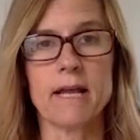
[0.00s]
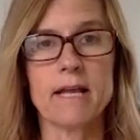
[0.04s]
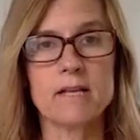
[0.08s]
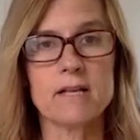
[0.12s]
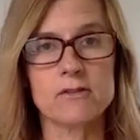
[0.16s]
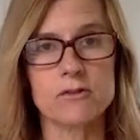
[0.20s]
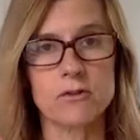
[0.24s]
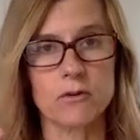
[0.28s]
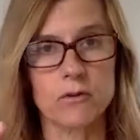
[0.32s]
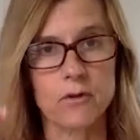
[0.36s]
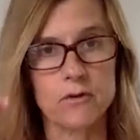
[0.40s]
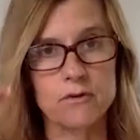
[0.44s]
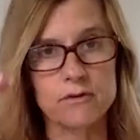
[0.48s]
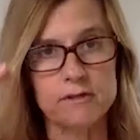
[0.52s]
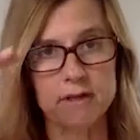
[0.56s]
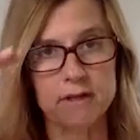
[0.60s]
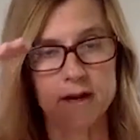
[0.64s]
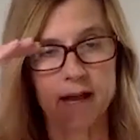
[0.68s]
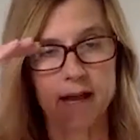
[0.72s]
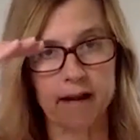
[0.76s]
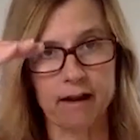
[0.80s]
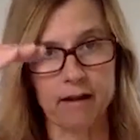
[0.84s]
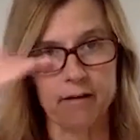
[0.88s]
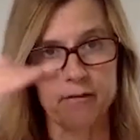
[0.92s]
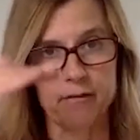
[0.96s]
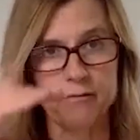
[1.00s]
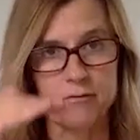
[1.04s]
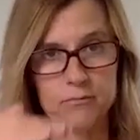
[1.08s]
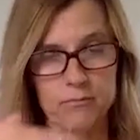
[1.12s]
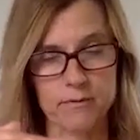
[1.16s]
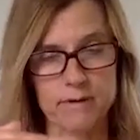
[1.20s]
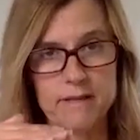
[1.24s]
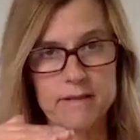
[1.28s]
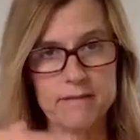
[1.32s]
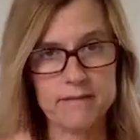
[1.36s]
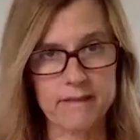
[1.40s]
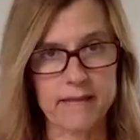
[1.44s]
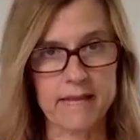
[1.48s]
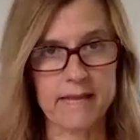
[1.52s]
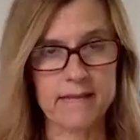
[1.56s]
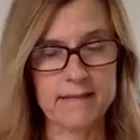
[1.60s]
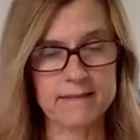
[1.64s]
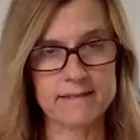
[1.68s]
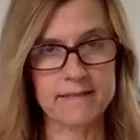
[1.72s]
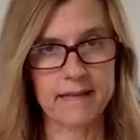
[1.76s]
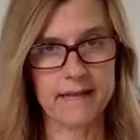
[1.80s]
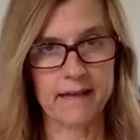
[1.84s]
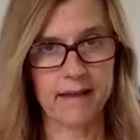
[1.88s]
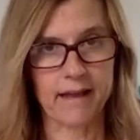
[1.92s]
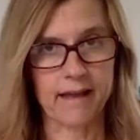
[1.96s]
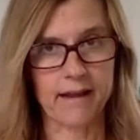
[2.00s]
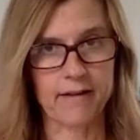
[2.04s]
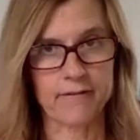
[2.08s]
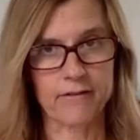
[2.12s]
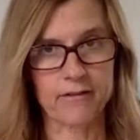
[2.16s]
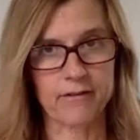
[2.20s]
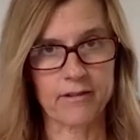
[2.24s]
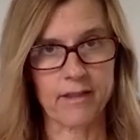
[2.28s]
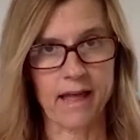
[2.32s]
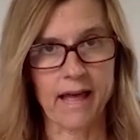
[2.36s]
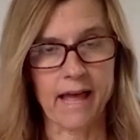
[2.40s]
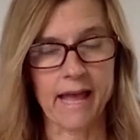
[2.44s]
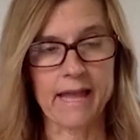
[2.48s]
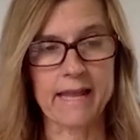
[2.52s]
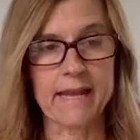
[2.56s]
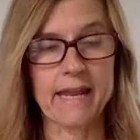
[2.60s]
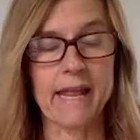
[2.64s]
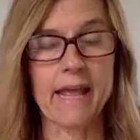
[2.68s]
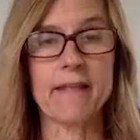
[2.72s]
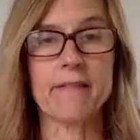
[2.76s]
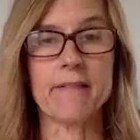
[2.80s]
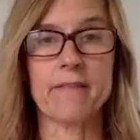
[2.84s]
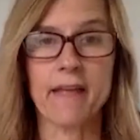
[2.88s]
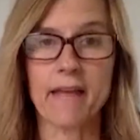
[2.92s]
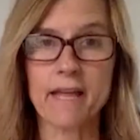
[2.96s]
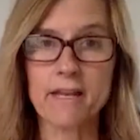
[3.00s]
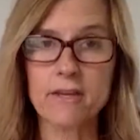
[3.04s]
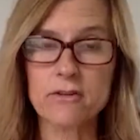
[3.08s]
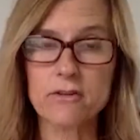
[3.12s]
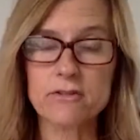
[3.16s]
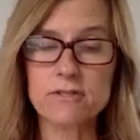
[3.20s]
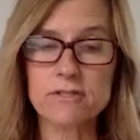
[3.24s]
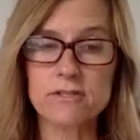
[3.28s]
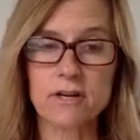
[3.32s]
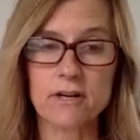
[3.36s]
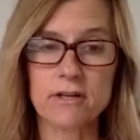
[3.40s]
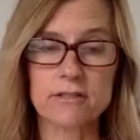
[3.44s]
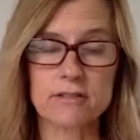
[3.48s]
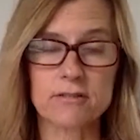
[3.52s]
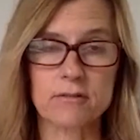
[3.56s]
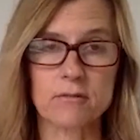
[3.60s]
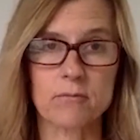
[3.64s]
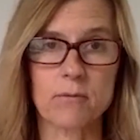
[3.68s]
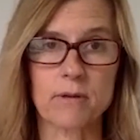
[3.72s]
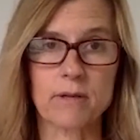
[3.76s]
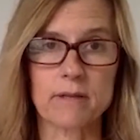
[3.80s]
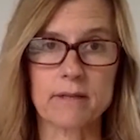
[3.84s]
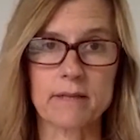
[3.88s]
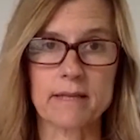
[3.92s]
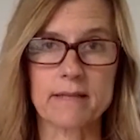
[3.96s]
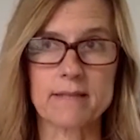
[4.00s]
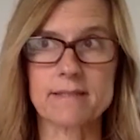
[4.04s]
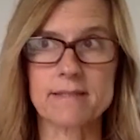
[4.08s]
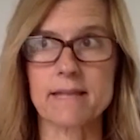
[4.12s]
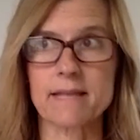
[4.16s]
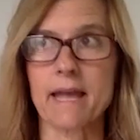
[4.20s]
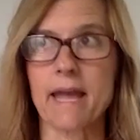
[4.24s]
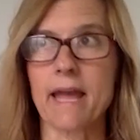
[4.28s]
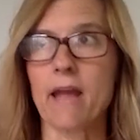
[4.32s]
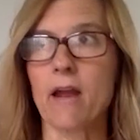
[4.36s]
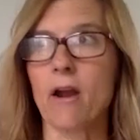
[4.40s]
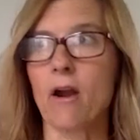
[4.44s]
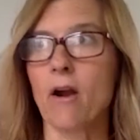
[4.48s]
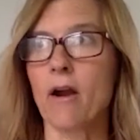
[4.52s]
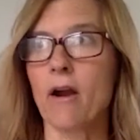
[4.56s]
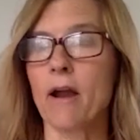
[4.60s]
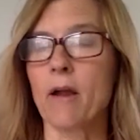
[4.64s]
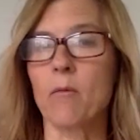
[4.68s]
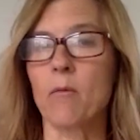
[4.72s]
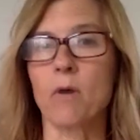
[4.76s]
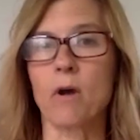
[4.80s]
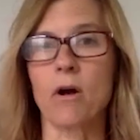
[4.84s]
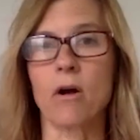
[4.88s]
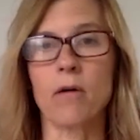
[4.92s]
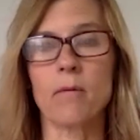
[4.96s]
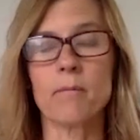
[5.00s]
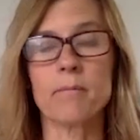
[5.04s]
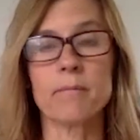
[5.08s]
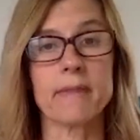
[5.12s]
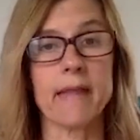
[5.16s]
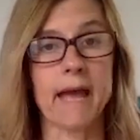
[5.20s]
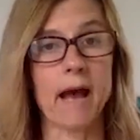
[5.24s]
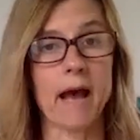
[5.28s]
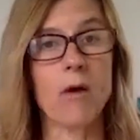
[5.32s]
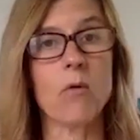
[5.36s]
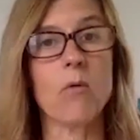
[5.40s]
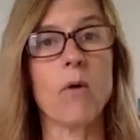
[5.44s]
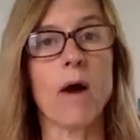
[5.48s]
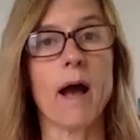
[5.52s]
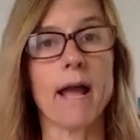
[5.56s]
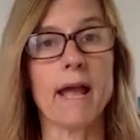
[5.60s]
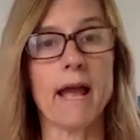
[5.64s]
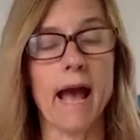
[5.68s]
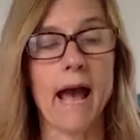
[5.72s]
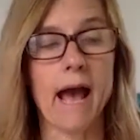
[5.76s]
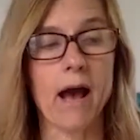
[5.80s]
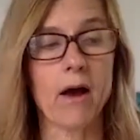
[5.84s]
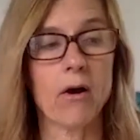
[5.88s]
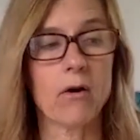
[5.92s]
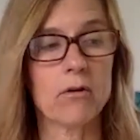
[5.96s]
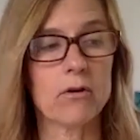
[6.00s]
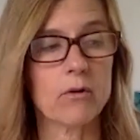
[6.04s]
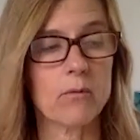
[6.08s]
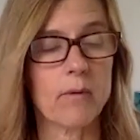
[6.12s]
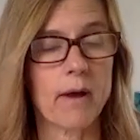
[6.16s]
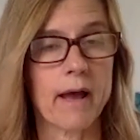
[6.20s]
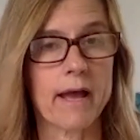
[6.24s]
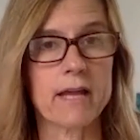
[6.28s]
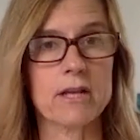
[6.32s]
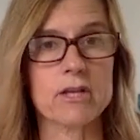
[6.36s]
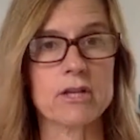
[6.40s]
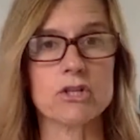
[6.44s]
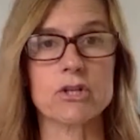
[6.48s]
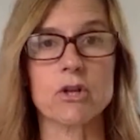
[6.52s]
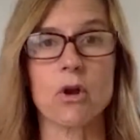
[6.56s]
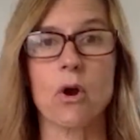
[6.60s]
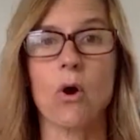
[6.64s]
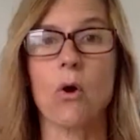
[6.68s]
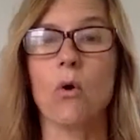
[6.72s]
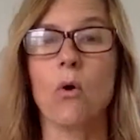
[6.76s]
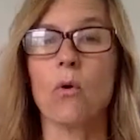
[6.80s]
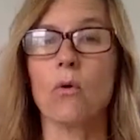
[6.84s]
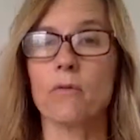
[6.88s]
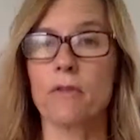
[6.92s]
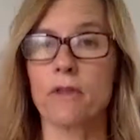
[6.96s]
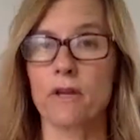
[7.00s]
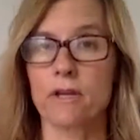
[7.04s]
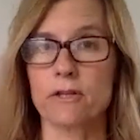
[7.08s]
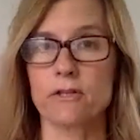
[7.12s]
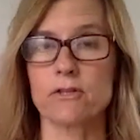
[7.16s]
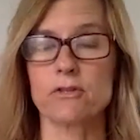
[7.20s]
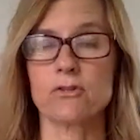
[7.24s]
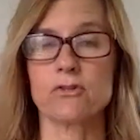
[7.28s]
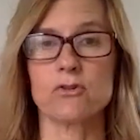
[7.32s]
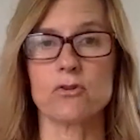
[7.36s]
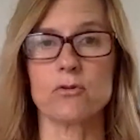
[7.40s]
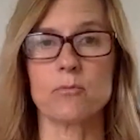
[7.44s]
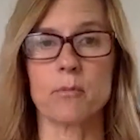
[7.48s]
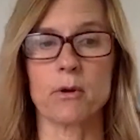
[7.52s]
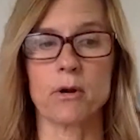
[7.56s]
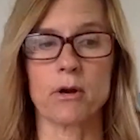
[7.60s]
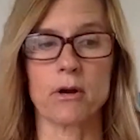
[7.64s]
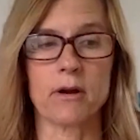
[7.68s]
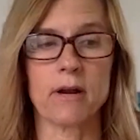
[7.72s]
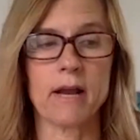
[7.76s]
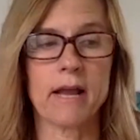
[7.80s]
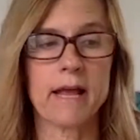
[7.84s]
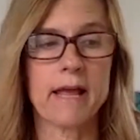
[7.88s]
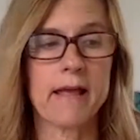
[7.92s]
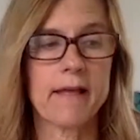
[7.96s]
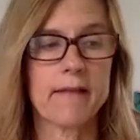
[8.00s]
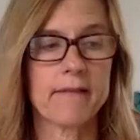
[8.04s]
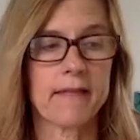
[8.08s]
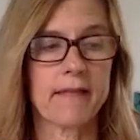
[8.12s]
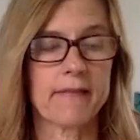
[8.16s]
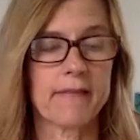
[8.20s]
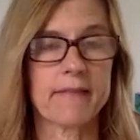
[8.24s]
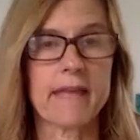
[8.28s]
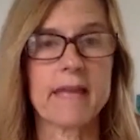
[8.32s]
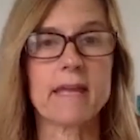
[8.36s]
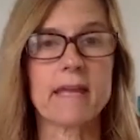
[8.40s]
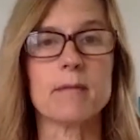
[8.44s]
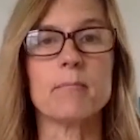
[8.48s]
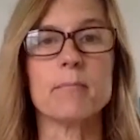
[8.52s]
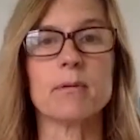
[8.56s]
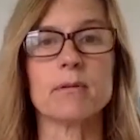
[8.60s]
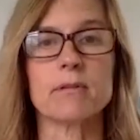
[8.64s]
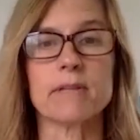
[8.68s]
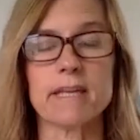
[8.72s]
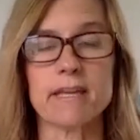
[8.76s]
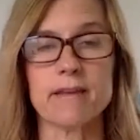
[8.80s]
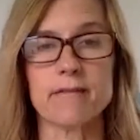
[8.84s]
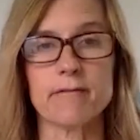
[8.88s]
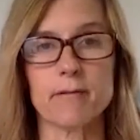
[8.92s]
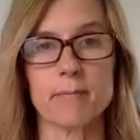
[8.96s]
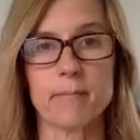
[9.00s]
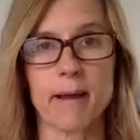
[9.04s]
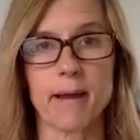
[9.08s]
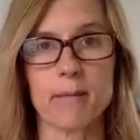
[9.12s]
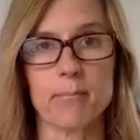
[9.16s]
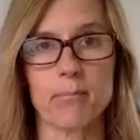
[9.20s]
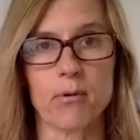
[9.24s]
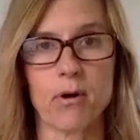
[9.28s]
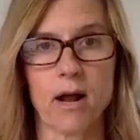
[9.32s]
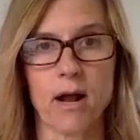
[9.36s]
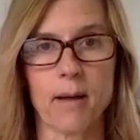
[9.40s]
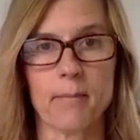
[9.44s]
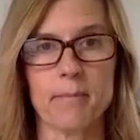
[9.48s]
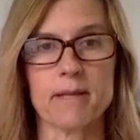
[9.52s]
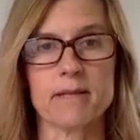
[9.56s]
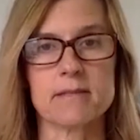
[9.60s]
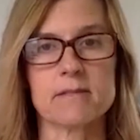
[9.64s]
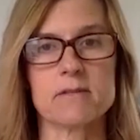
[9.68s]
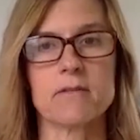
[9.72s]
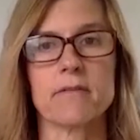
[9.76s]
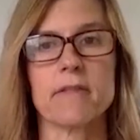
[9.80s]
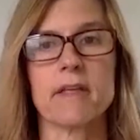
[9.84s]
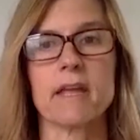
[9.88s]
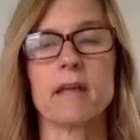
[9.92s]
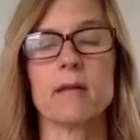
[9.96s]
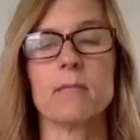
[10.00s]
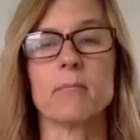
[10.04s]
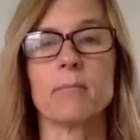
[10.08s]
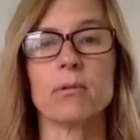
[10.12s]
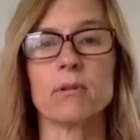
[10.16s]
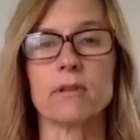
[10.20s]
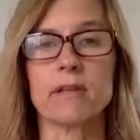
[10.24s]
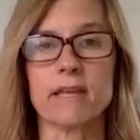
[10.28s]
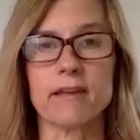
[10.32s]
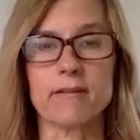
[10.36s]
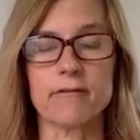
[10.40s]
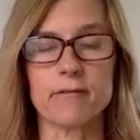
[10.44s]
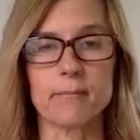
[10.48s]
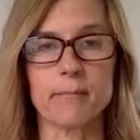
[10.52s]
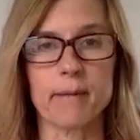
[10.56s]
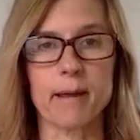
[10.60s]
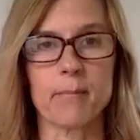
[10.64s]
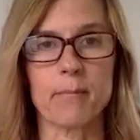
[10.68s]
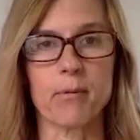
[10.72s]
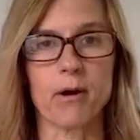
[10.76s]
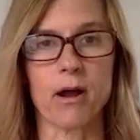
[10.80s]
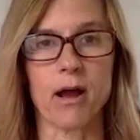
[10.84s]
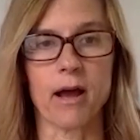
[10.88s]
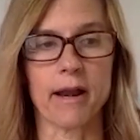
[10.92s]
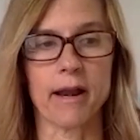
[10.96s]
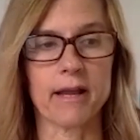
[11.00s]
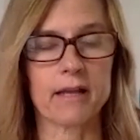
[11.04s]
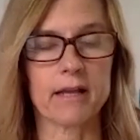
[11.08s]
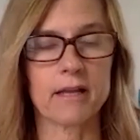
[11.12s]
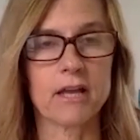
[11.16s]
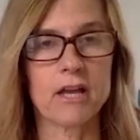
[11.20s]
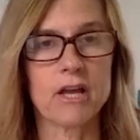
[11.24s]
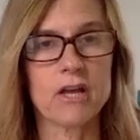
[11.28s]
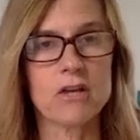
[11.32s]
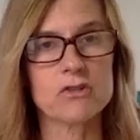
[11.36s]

So those are kind of three things that kind of align. And then you start to really say, all right, well, now how do I show the consumer that they can believe in my promise or they can believe in my product?